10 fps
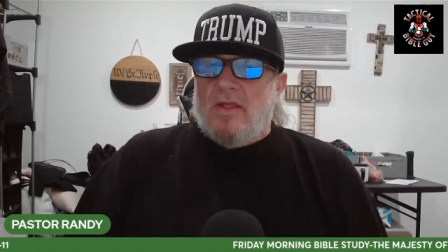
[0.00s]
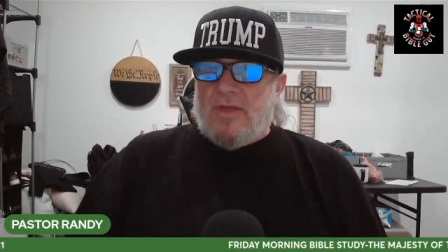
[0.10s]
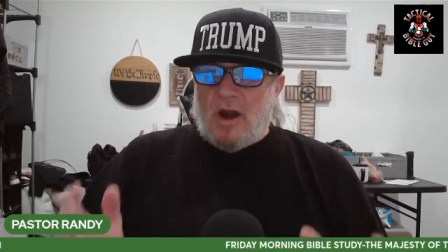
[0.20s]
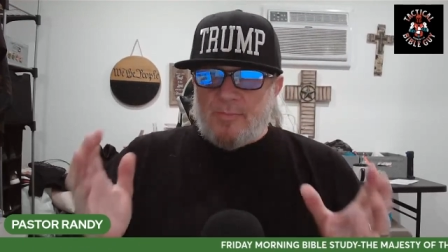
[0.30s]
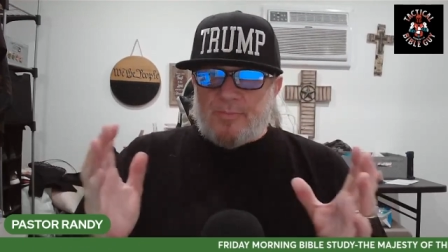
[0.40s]

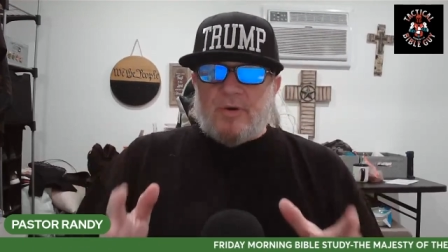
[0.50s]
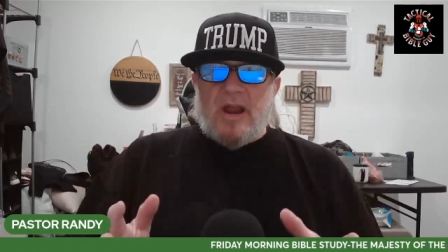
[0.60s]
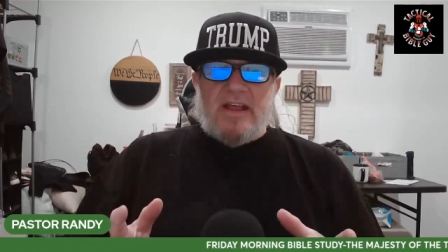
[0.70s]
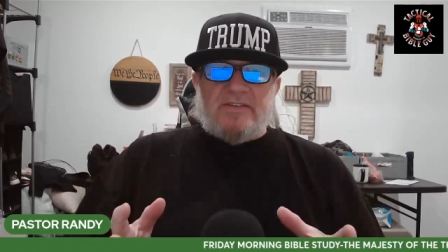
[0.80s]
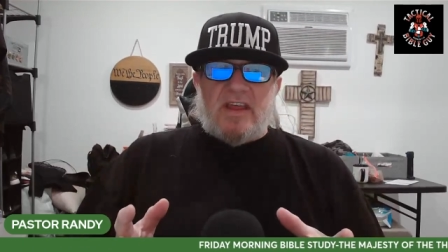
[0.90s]
Their
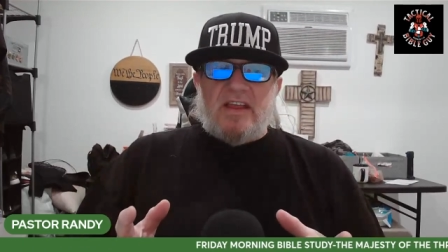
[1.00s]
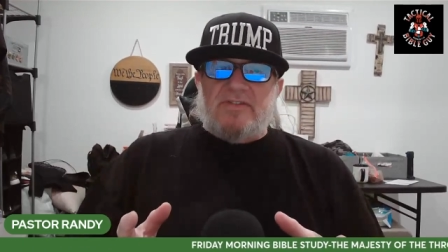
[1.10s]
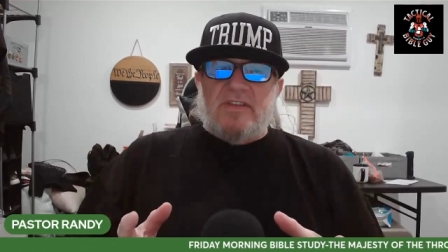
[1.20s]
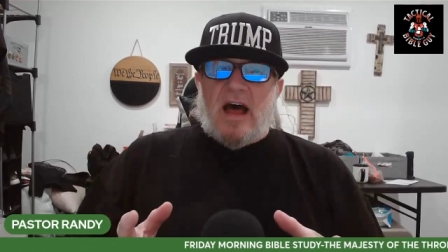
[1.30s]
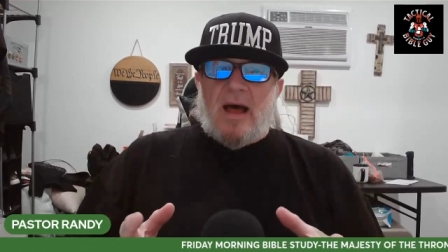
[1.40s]
praise
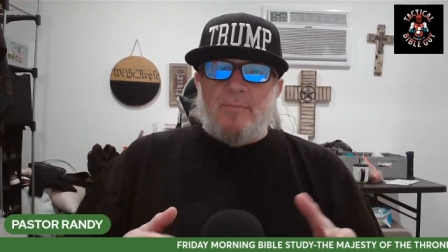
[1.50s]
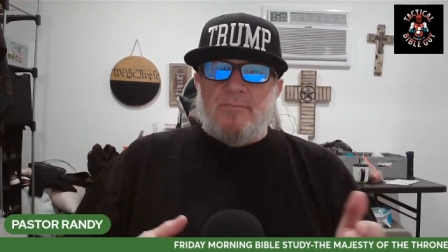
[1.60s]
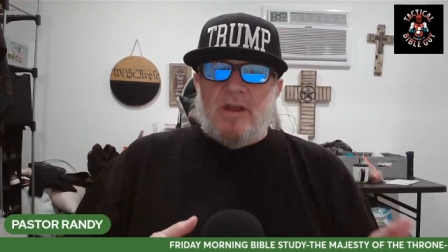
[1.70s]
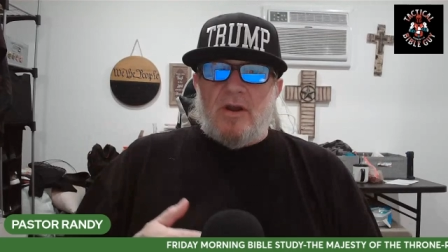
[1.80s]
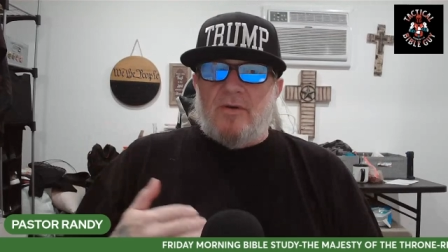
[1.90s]
is not
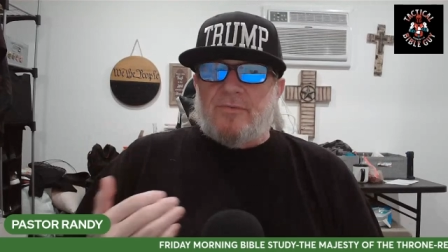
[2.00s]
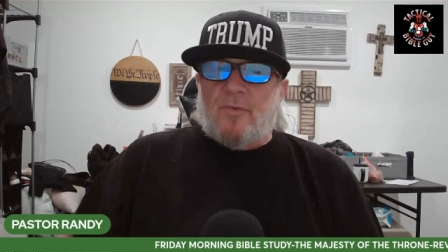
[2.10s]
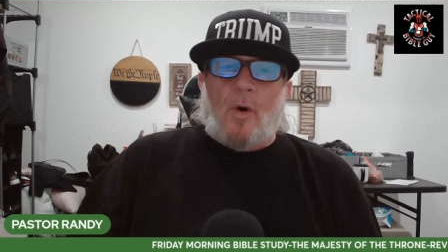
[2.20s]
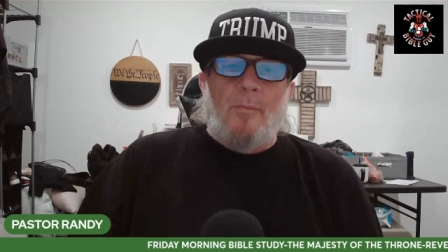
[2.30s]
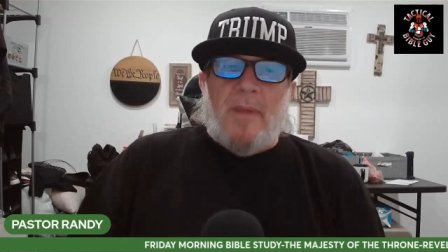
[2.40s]
mere
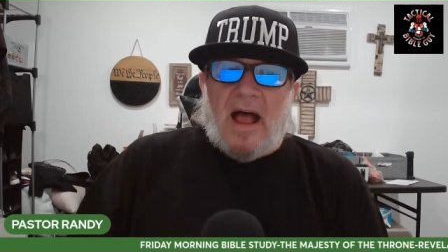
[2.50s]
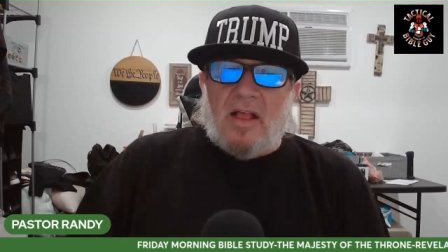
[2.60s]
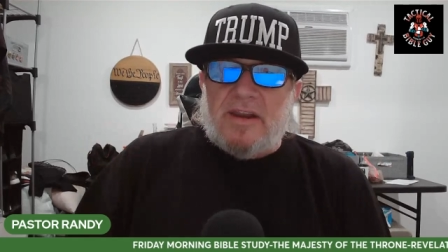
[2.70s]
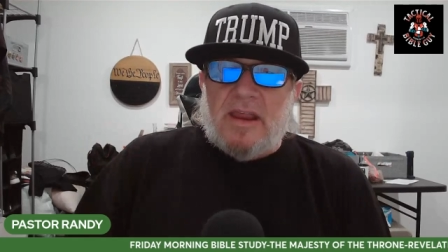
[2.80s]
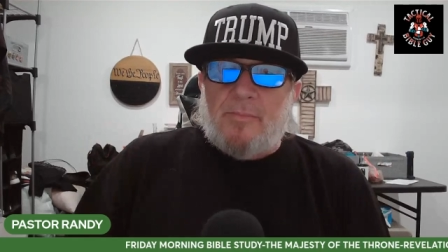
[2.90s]

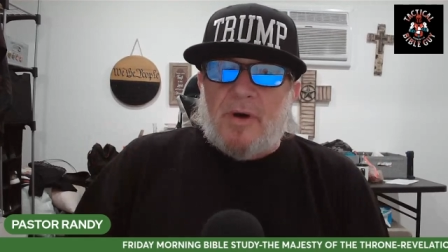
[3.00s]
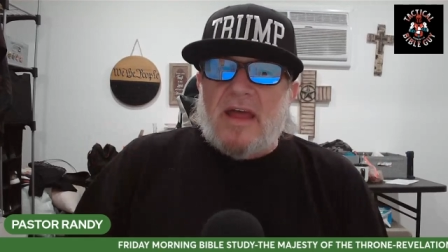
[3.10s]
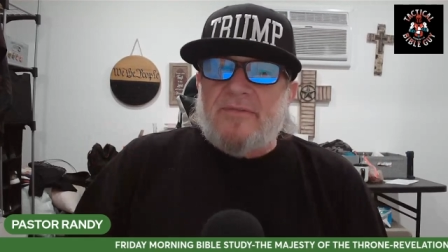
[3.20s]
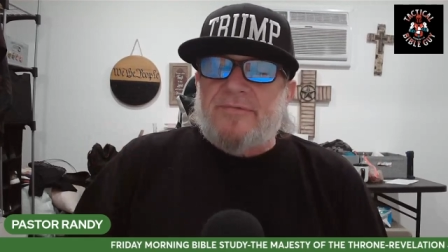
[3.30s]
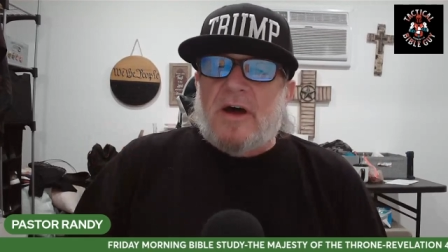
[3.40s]
formality, but
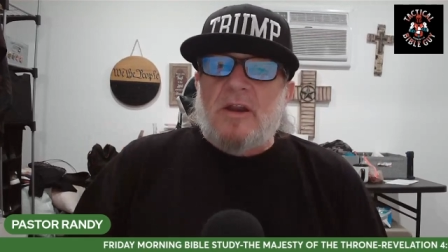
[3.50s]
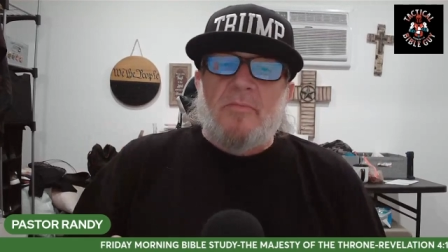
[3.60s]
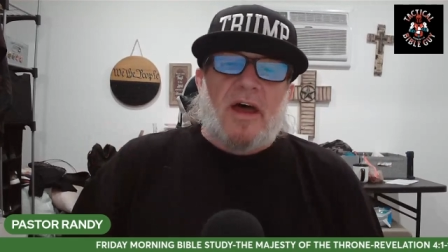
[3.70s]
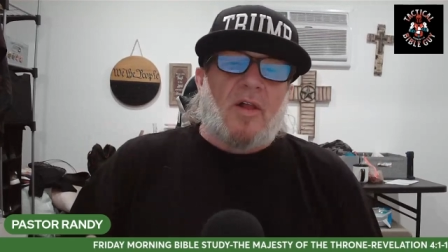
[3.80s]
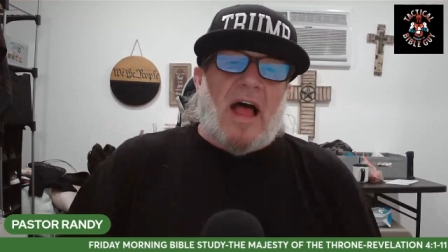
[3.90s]
a
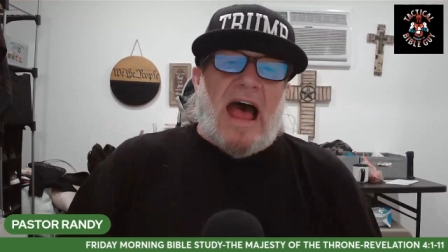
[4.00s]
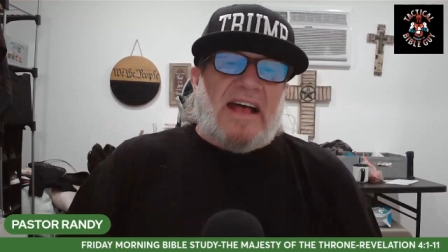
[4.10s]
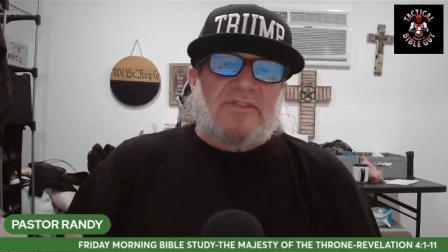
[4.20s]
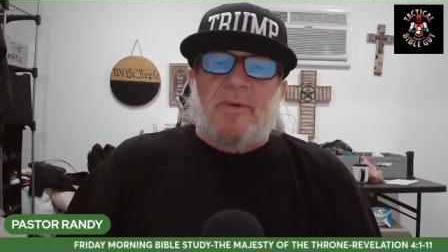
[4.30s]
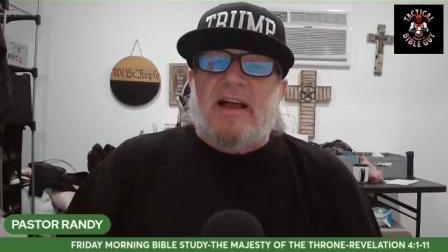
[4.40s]
fundamental
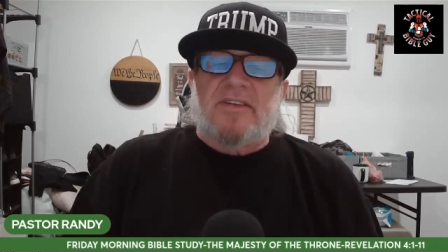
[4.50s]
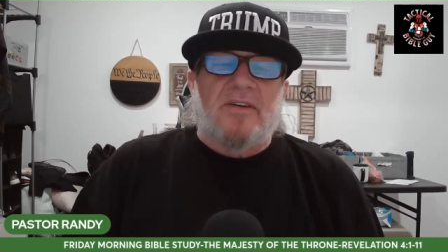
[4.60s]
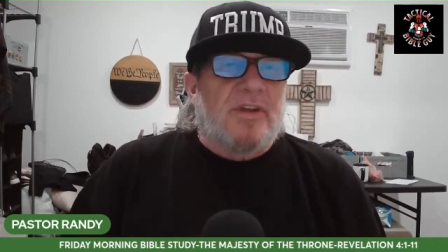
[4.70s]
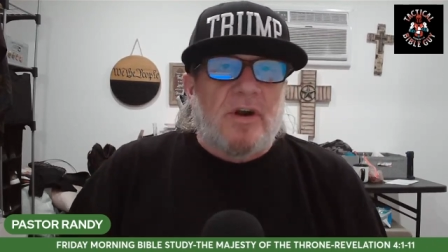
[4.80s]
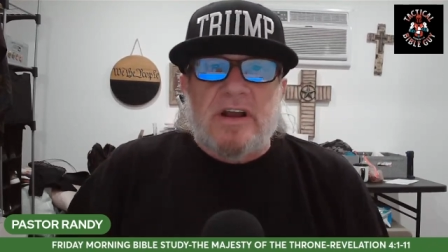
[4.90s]
aspect
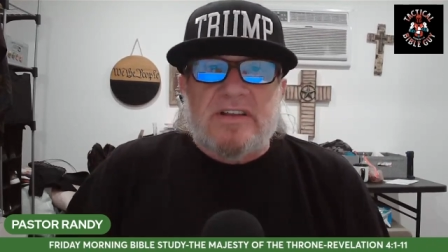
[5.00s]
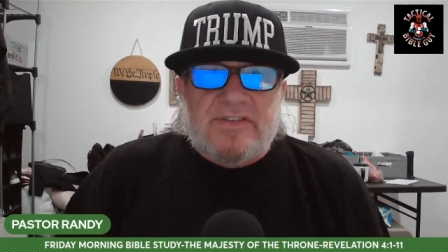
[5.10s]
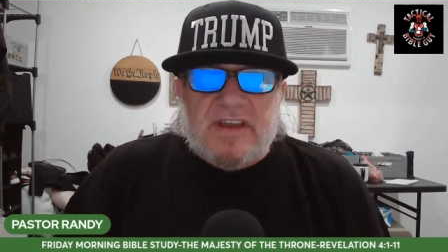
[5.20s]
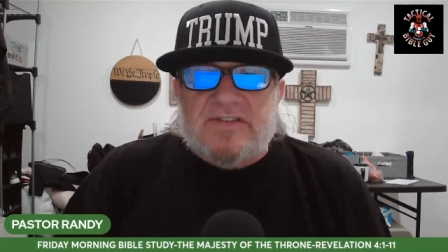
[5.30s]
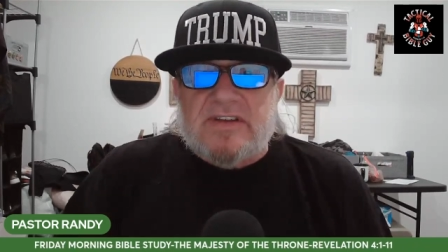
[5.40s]
of their
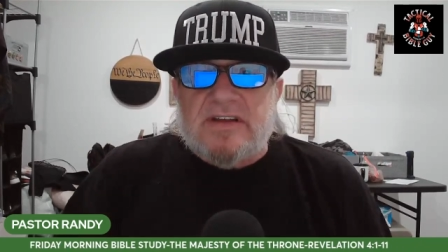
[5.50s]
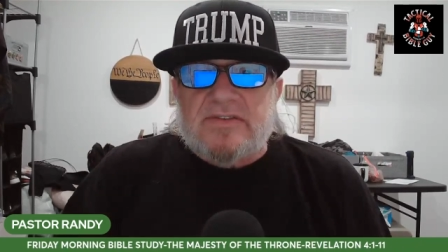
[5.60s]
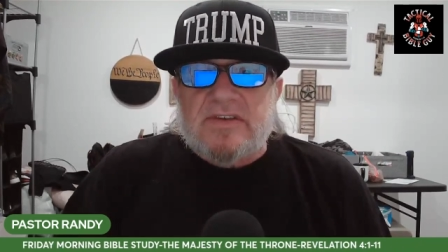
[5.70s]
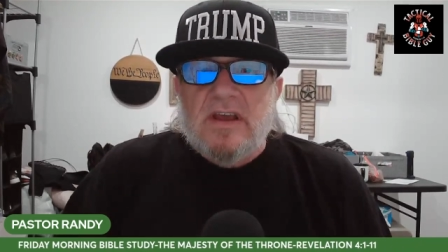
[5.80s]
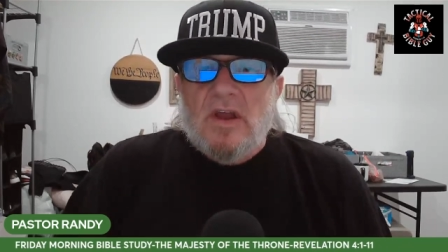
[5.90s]
existence